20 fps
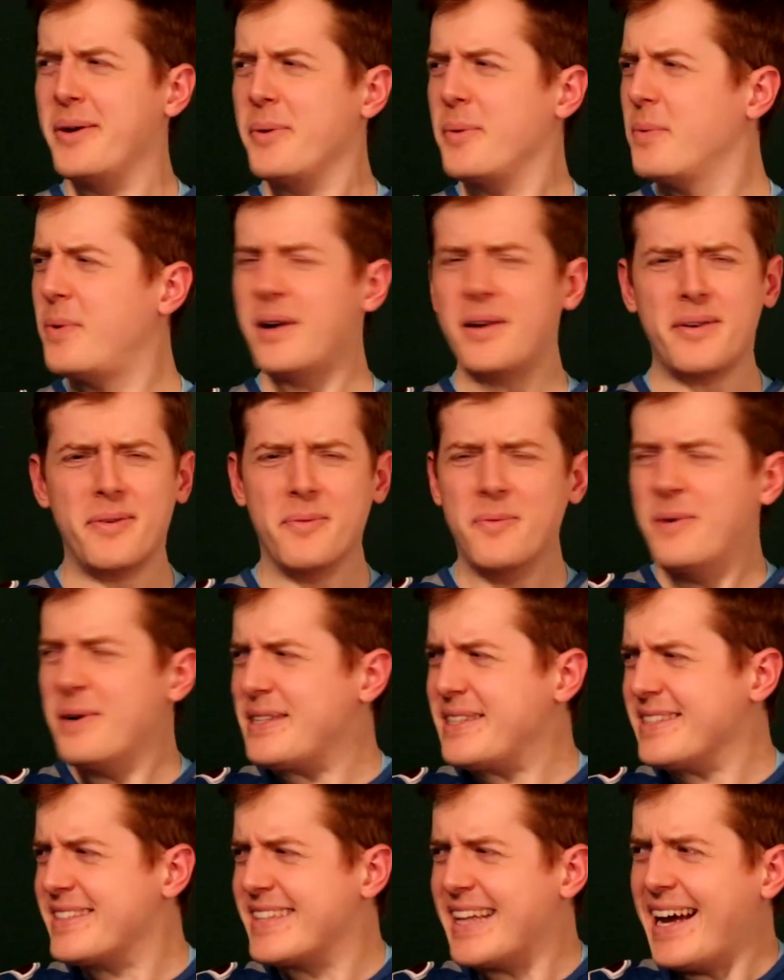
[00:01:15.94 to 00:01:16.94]

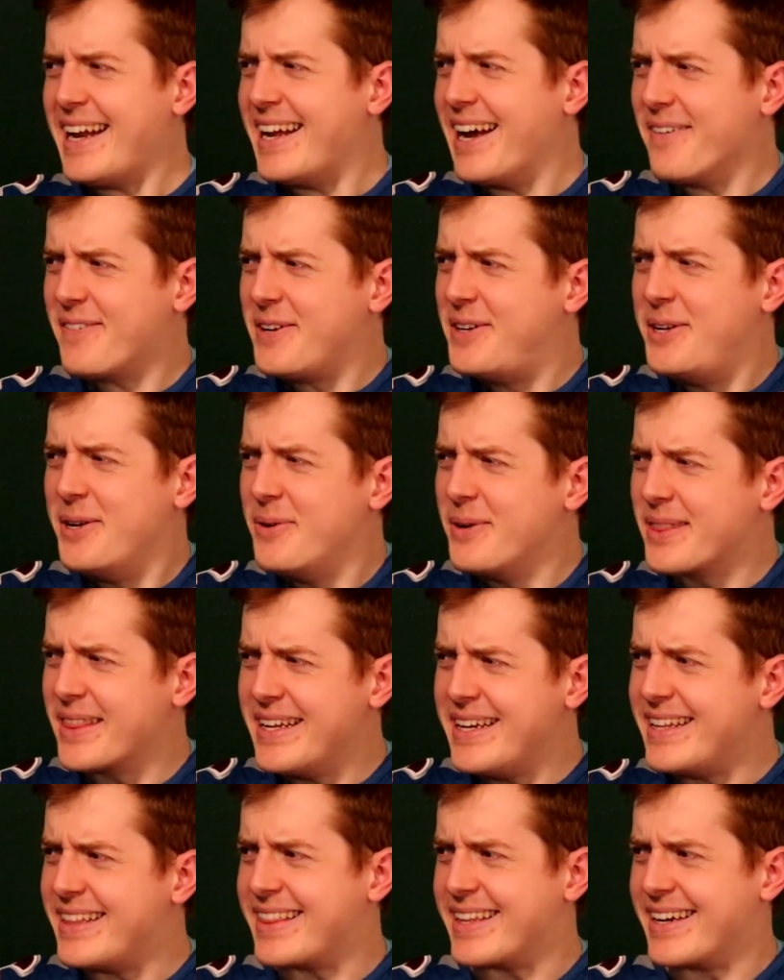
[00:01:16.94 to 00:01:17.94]
What does that have to do with
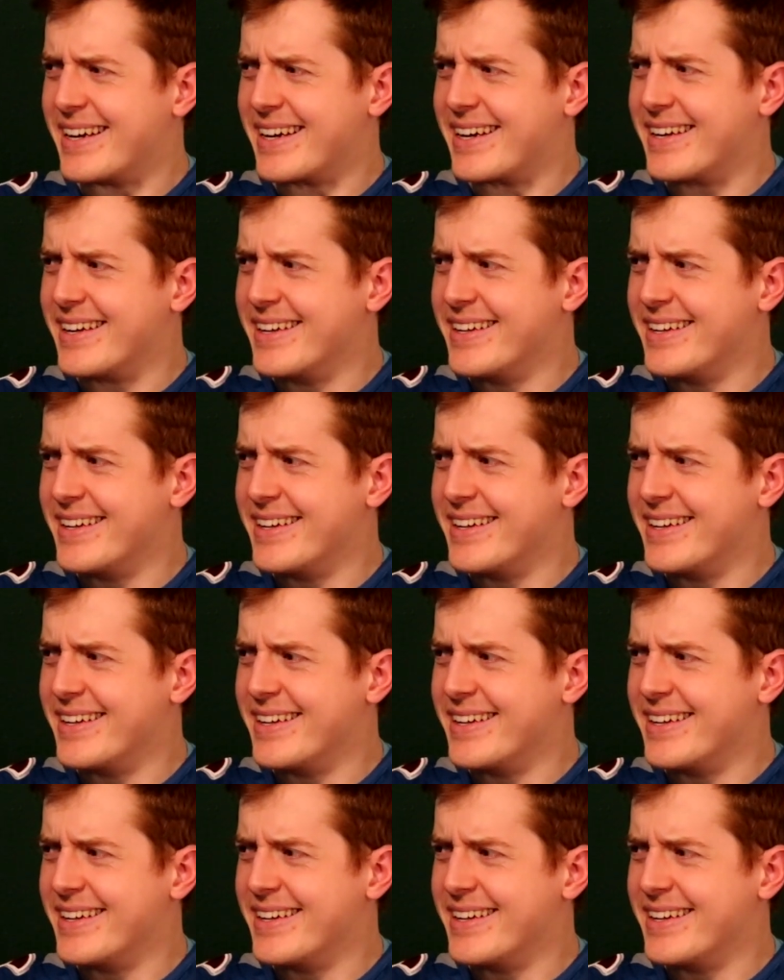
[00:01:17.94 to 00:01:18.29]
anything?